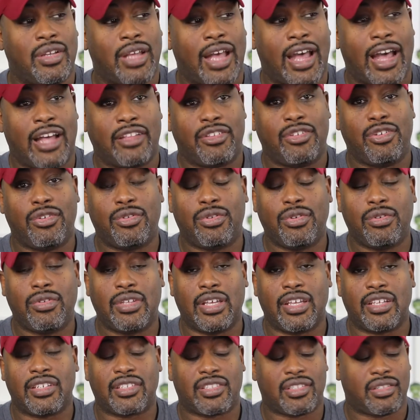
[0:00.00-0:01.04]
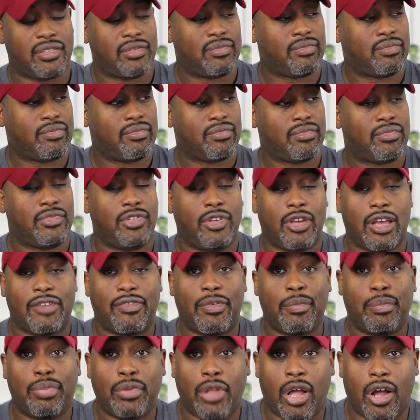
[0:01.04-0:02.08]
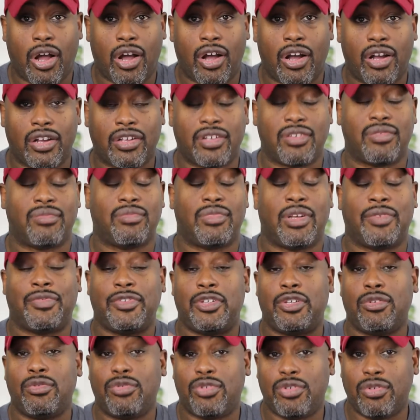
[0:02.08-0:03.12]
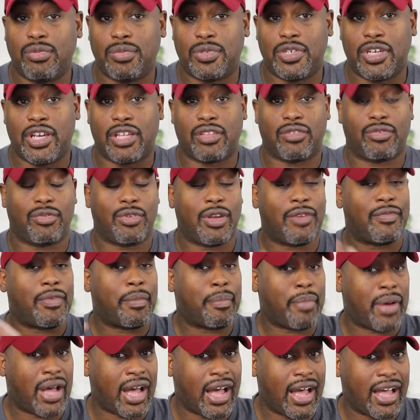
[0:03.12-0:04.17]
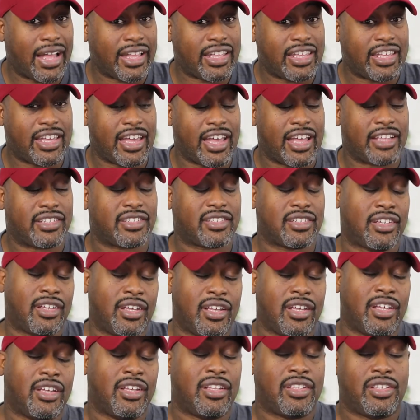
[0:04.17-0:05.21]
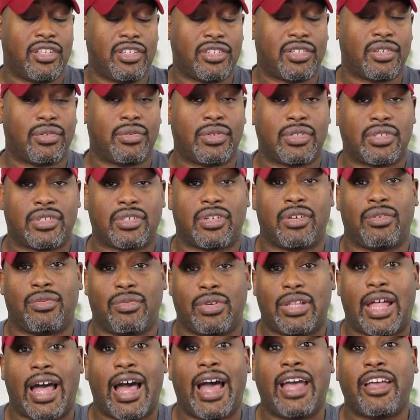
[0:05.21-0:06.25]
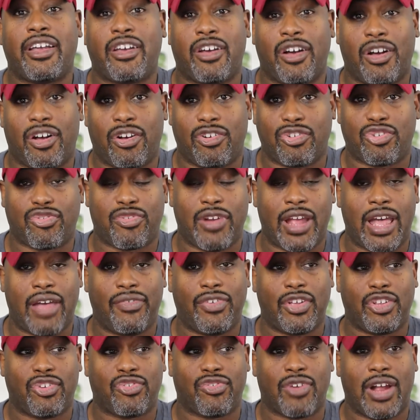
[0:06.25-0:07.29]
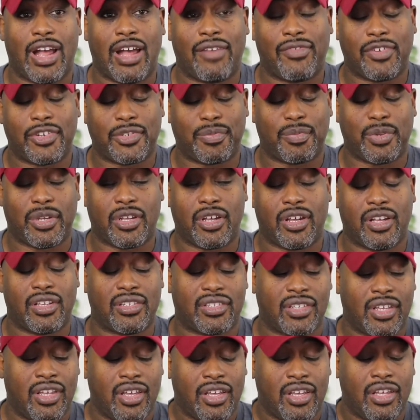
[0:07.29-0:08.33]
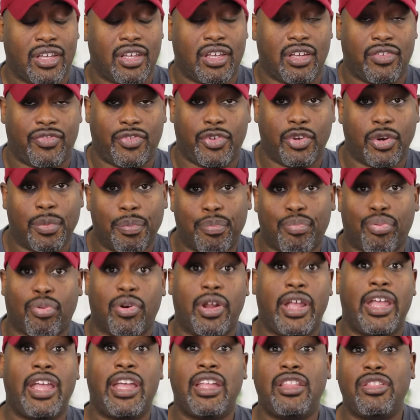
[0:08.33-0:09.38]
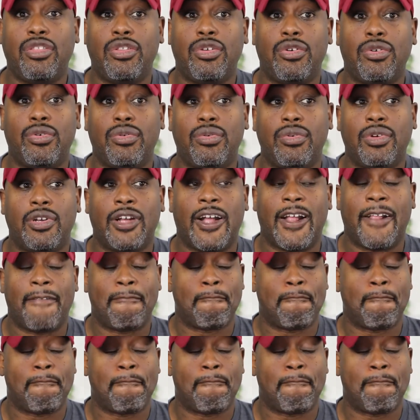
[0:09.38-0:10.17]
How do you do this? You have a blog. You have a YouTube channel. You have a podcast. These are what I call traffic drivers, because if you're brand new,